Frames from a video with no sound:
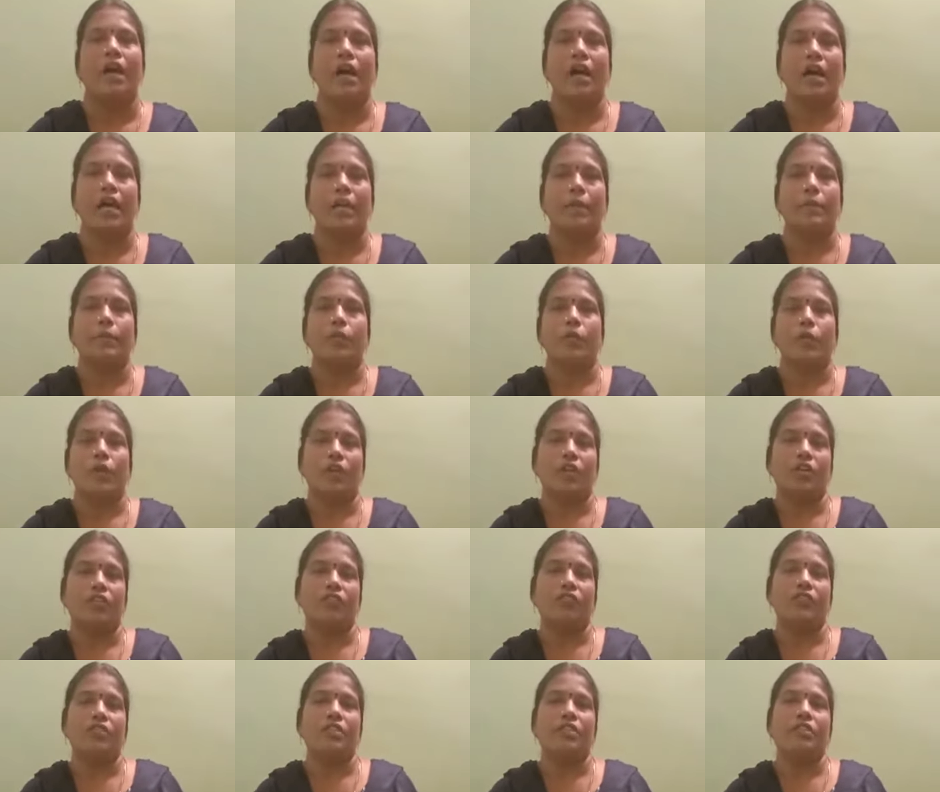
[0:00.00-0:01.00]
I am one
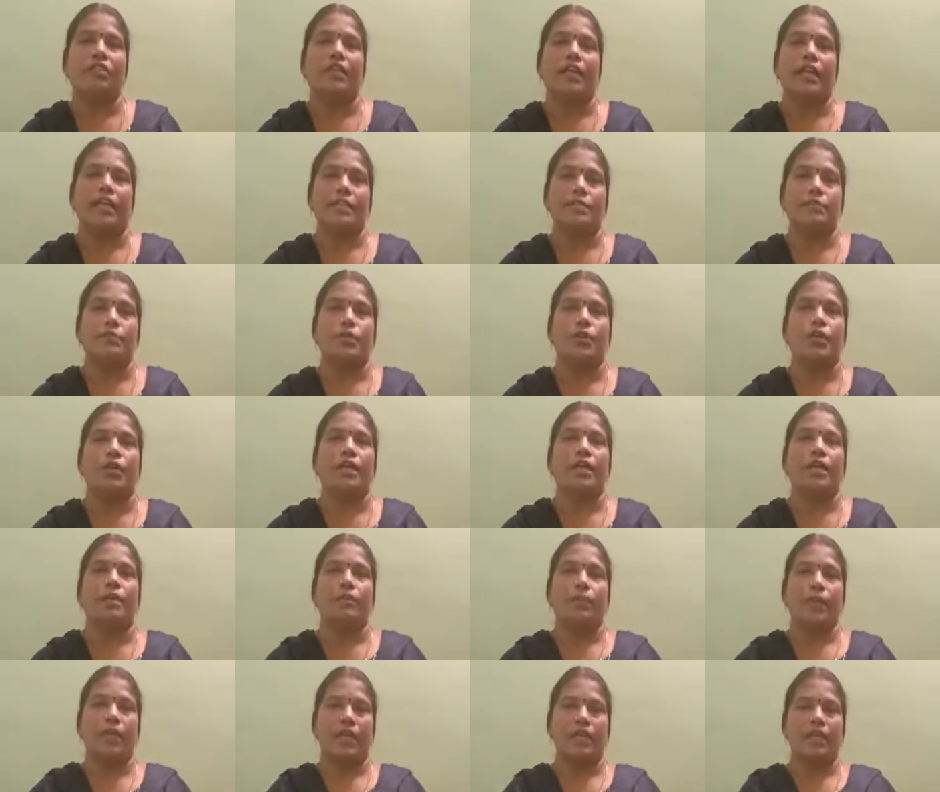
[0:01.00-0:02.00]
of the
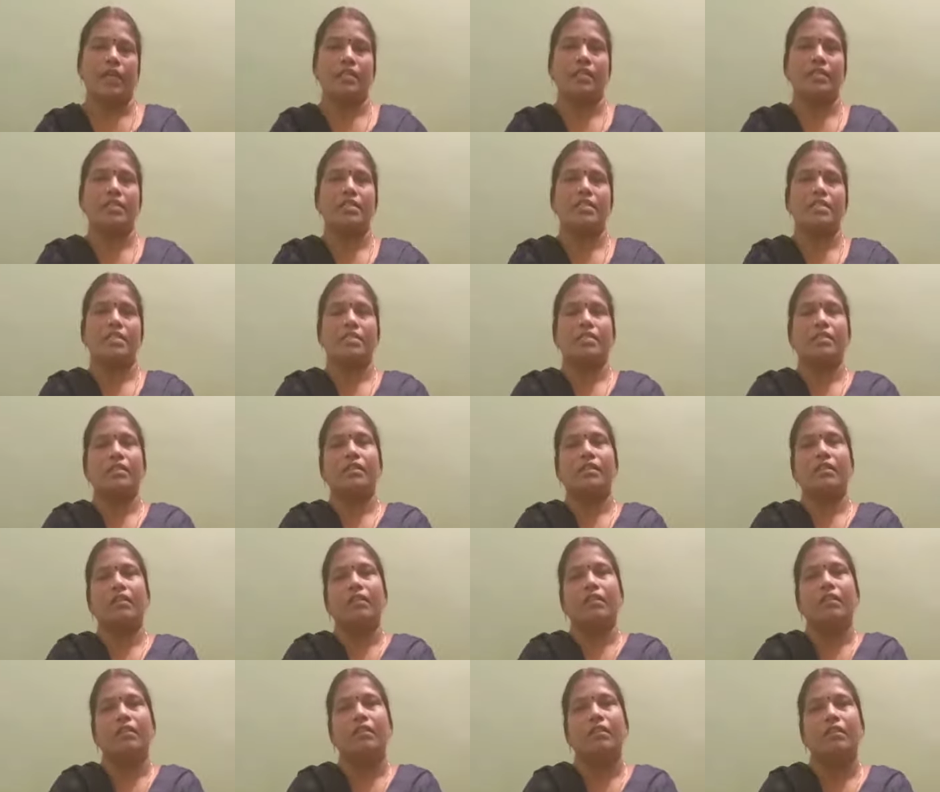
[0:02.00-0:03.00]
SBOA parents
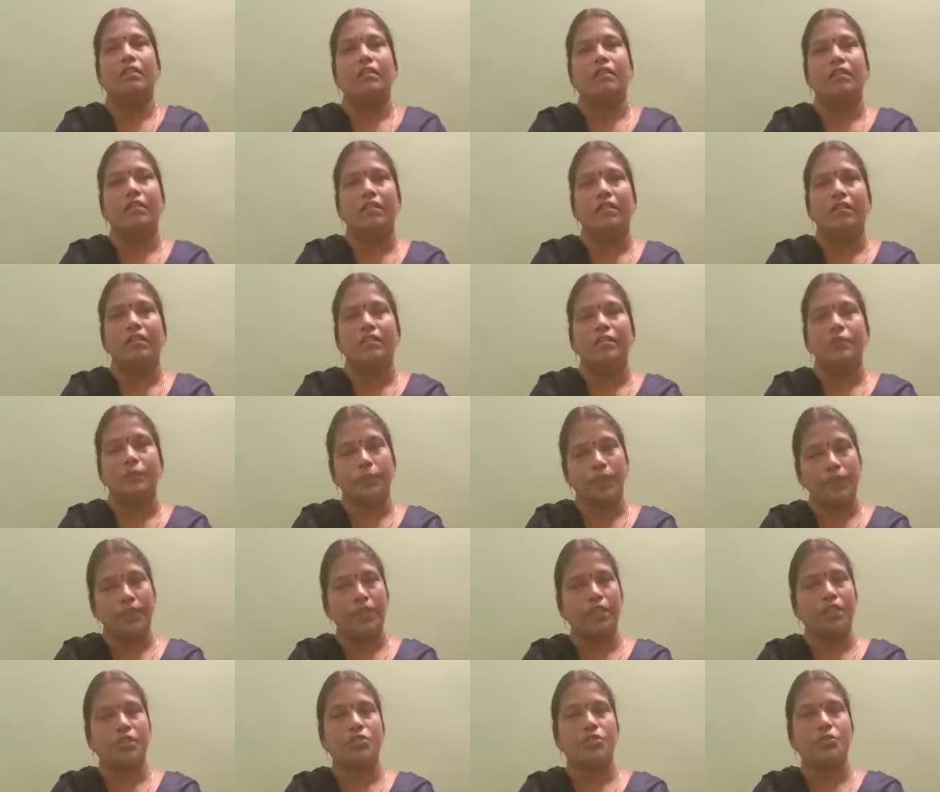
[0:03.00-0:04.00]

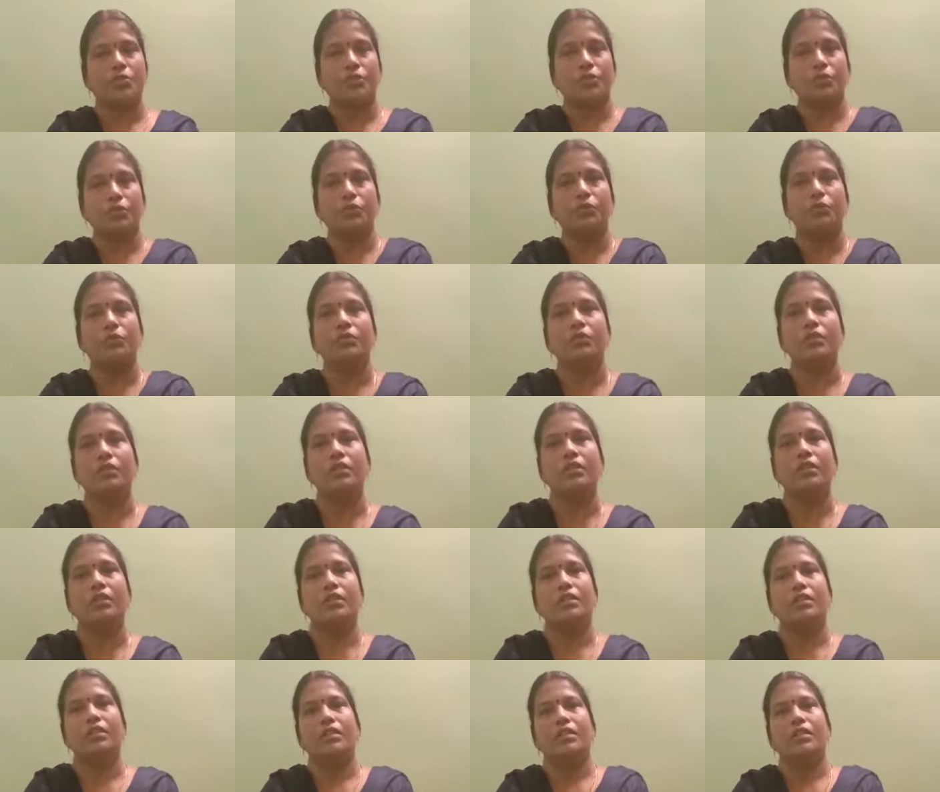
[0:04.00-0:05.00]
speaking to you.
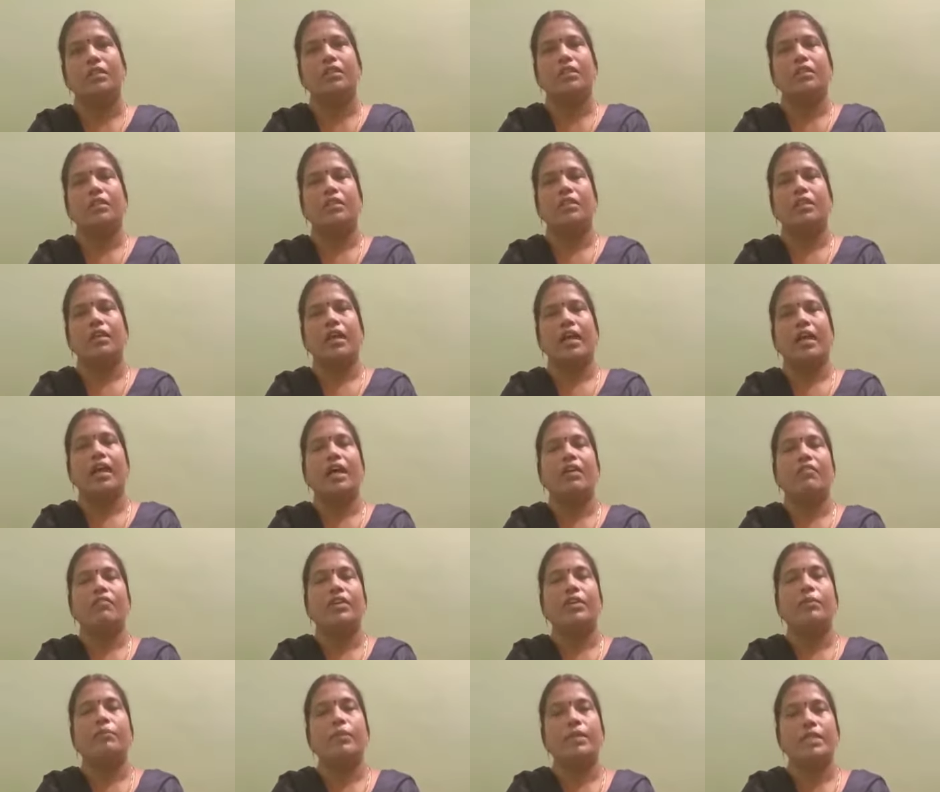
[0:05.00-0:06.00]
I
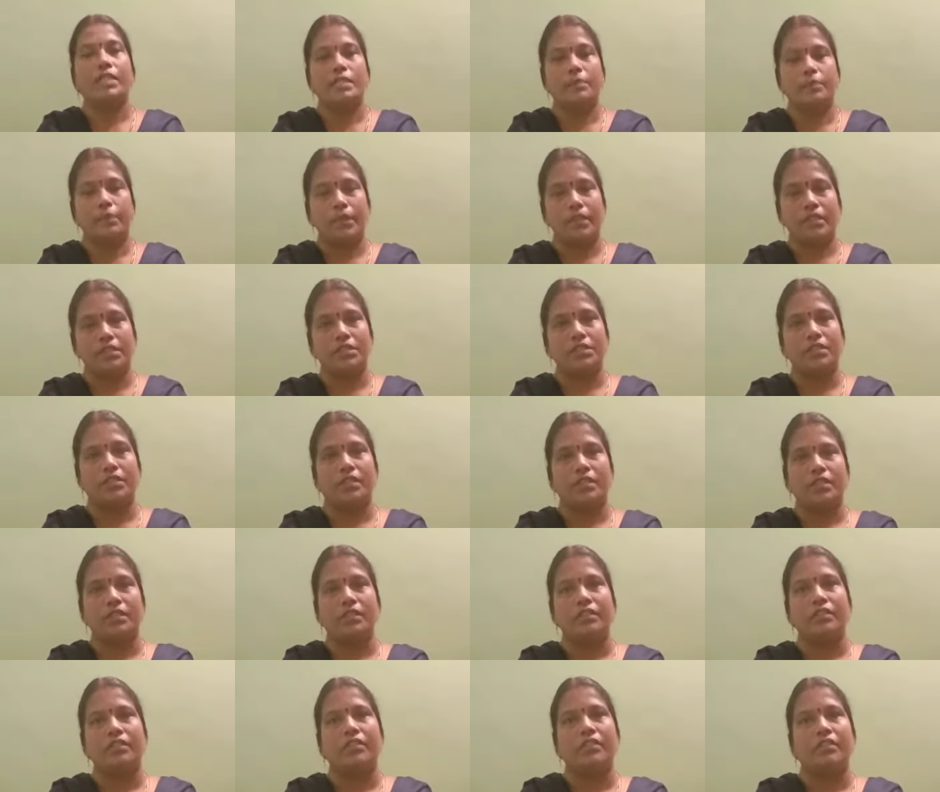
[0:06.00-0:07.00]
have immense
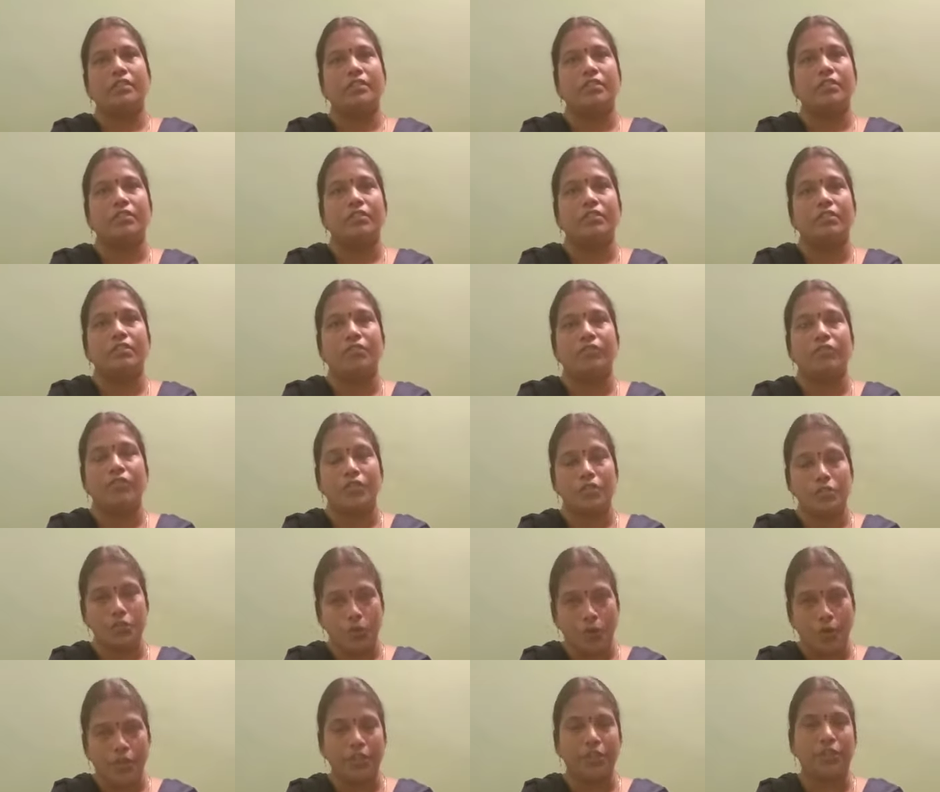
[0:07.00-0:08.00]
pleasure for
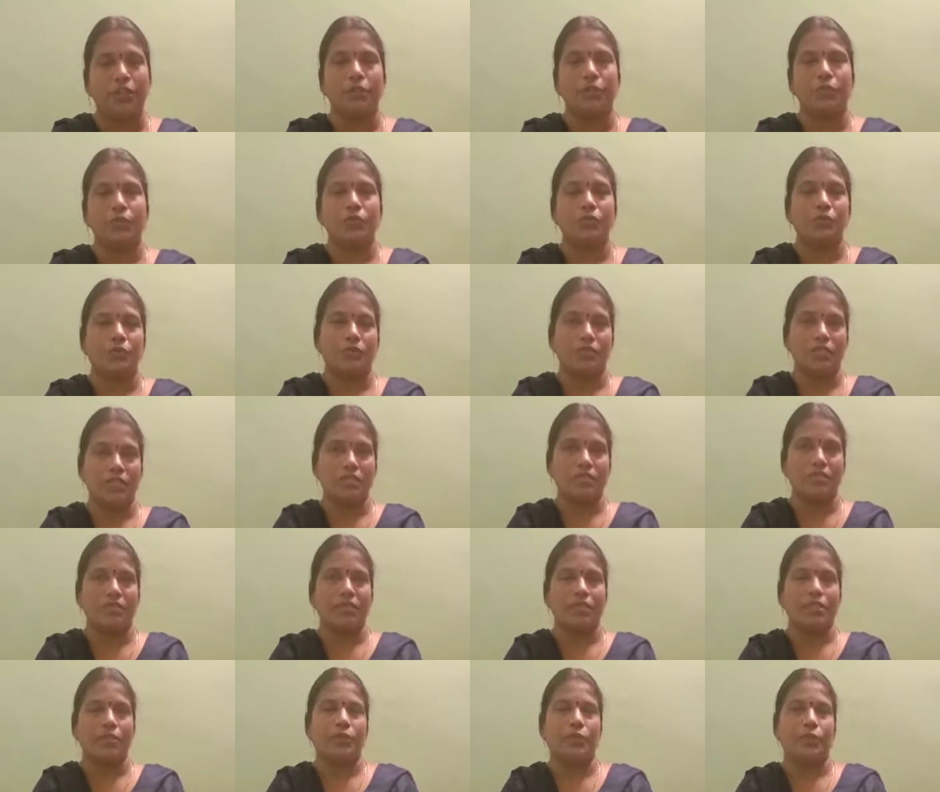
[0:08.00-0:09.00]
joining you through this
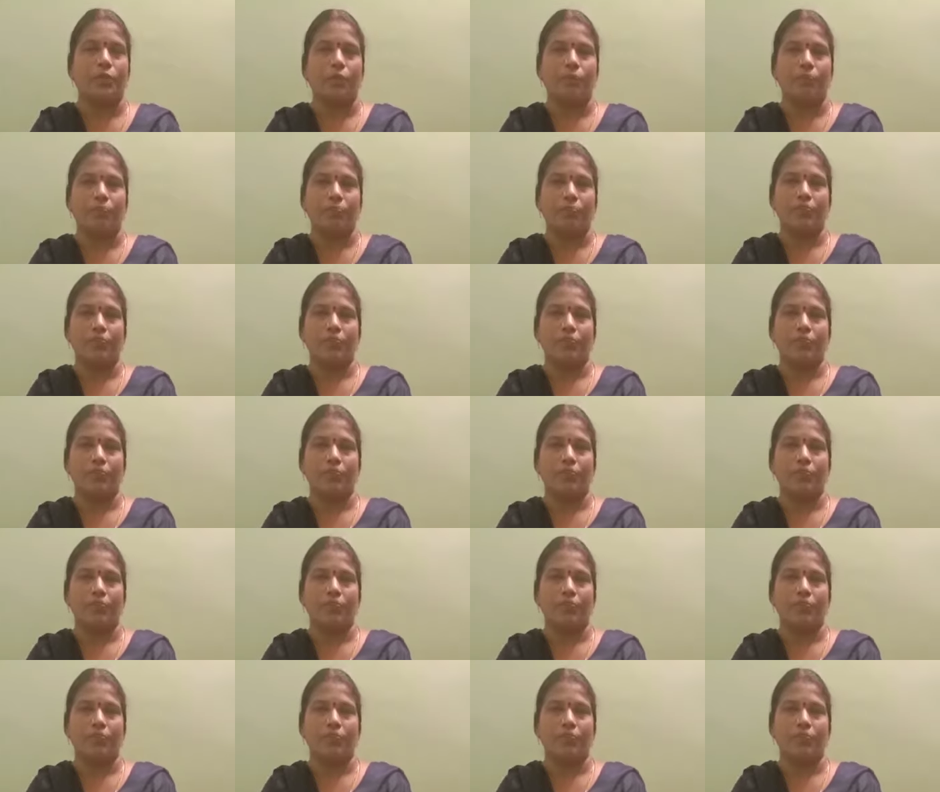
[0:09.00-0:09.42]
video.